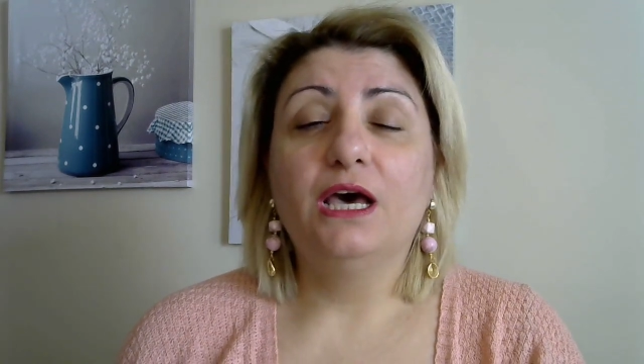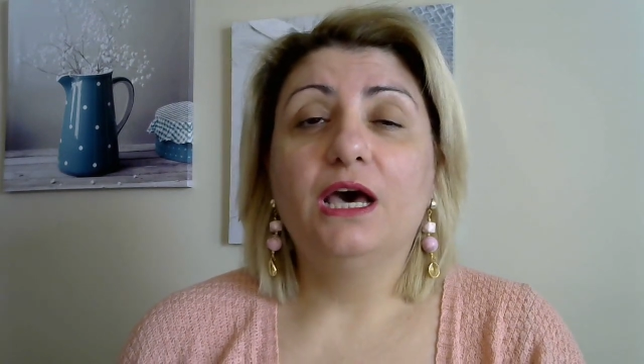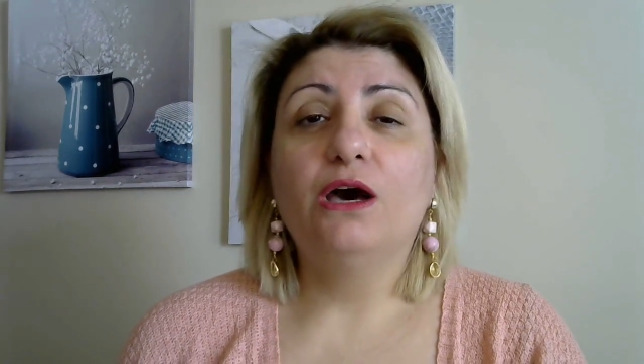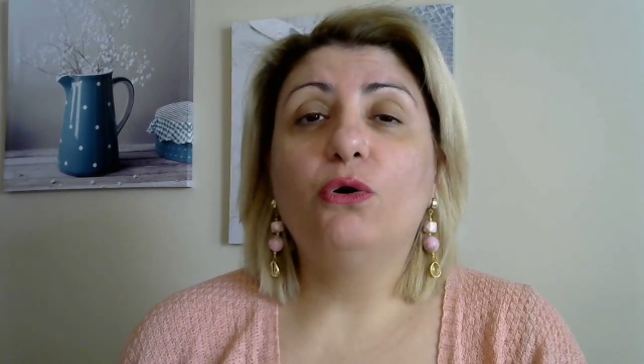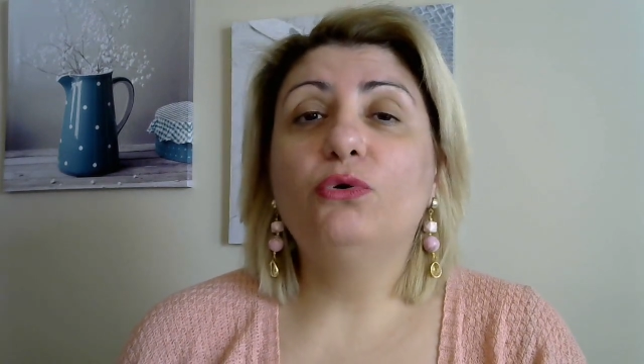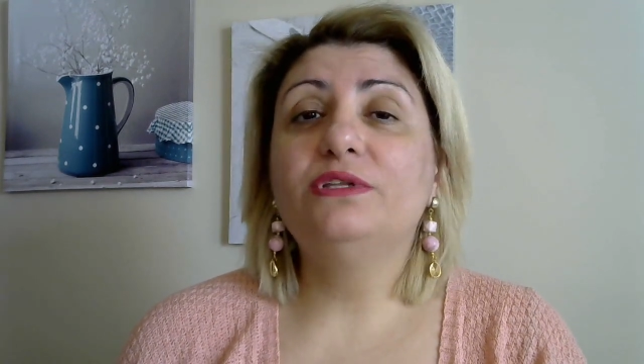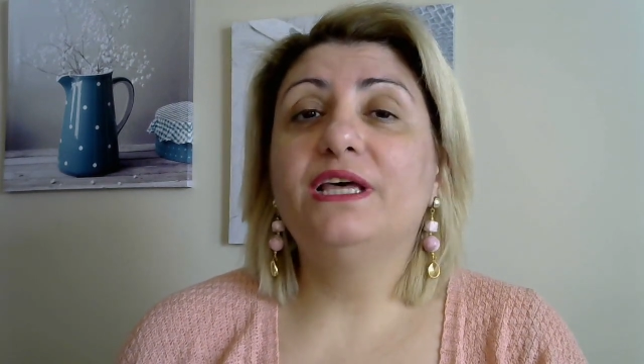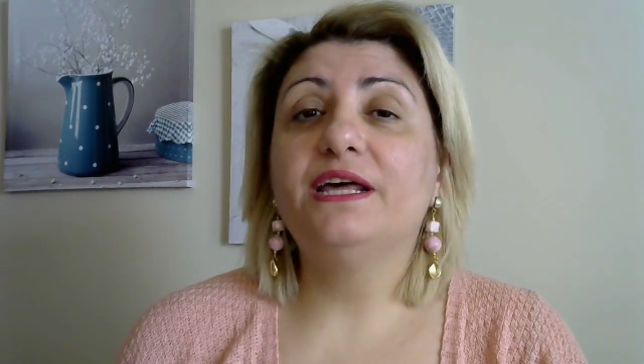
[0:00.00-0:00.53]

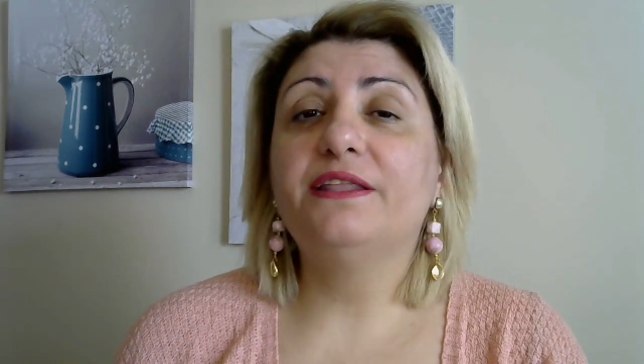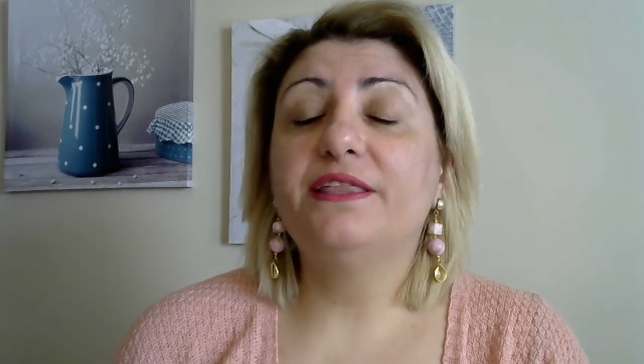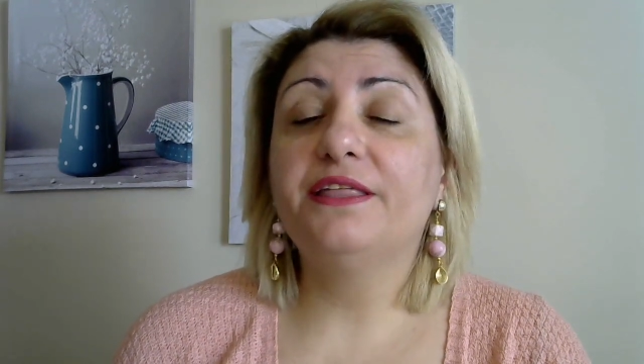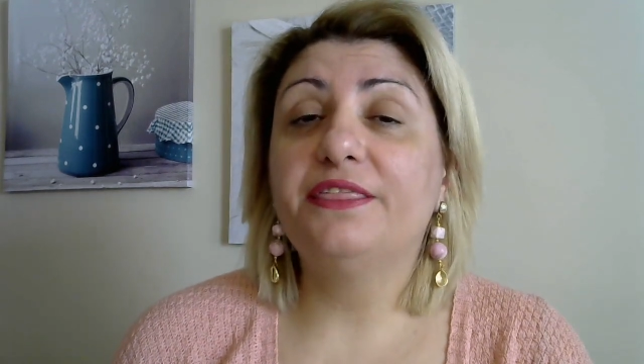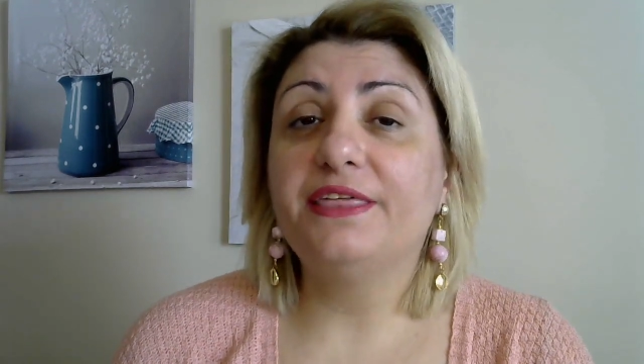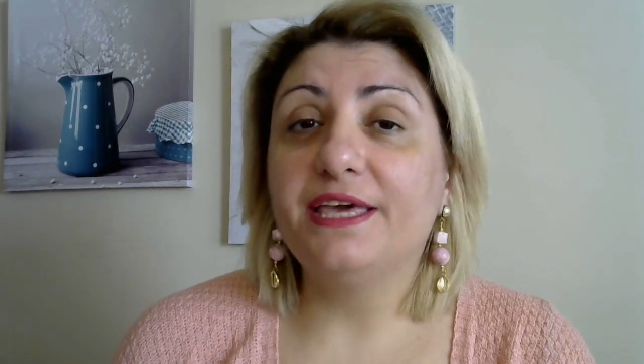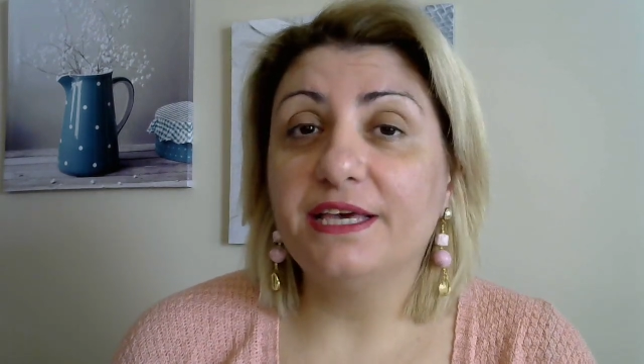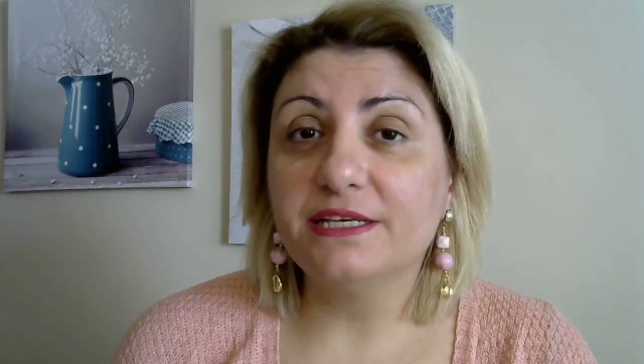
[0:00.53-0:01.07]
what are the
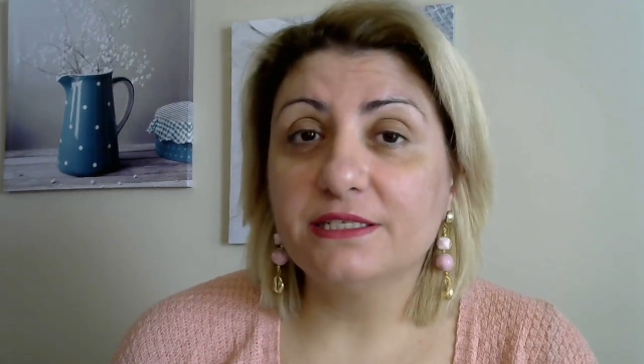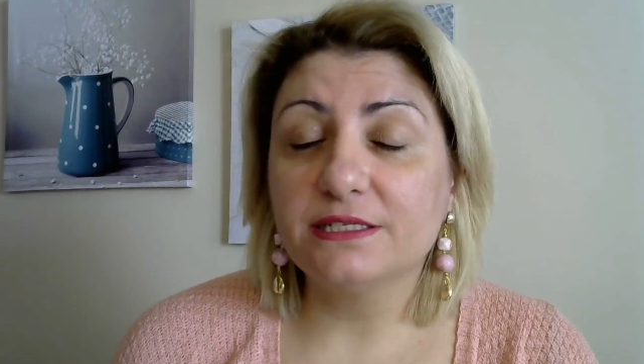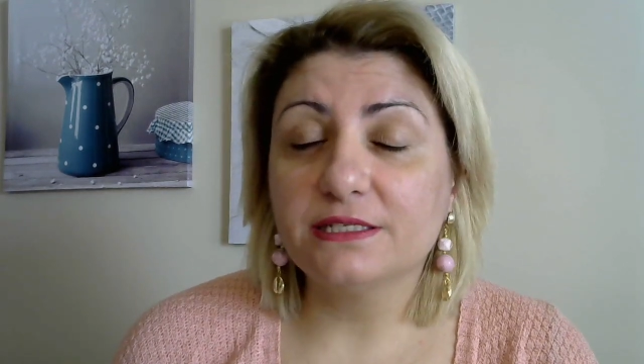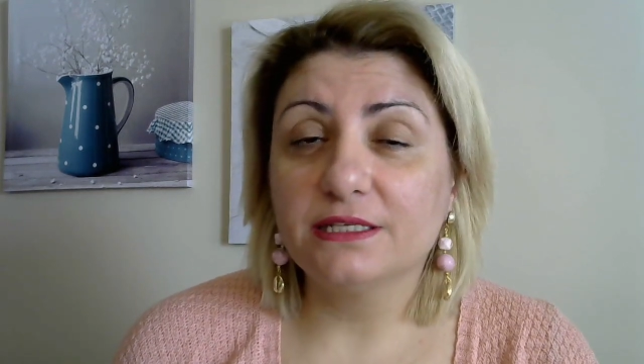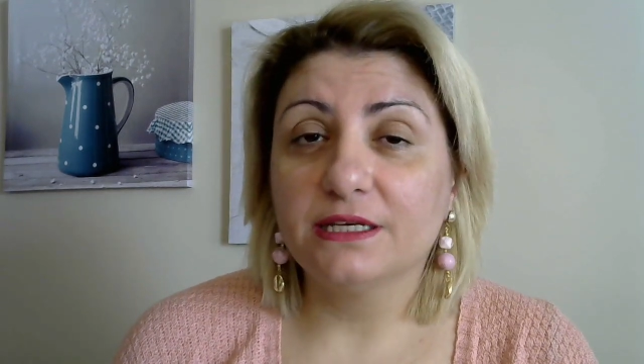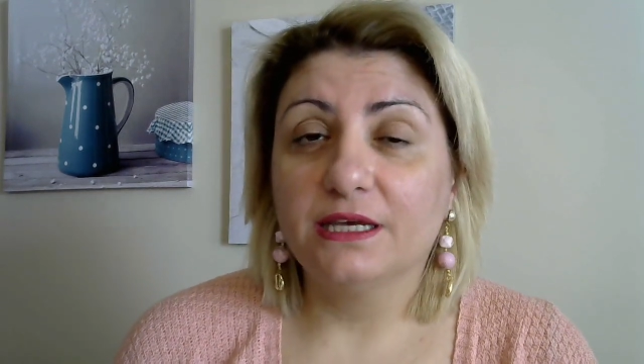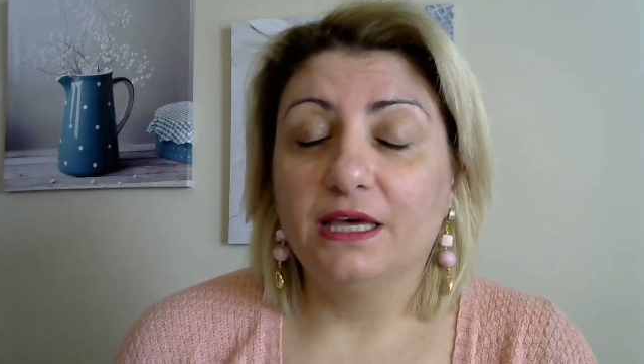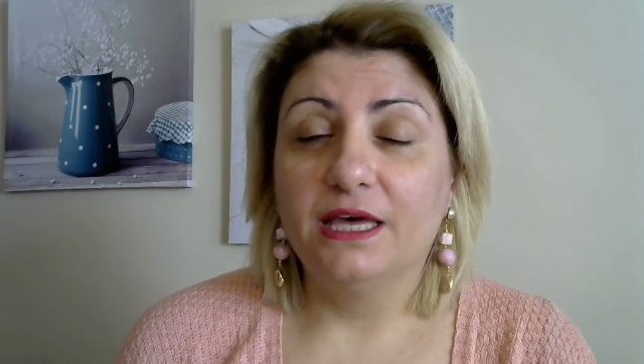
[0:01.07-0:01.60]
things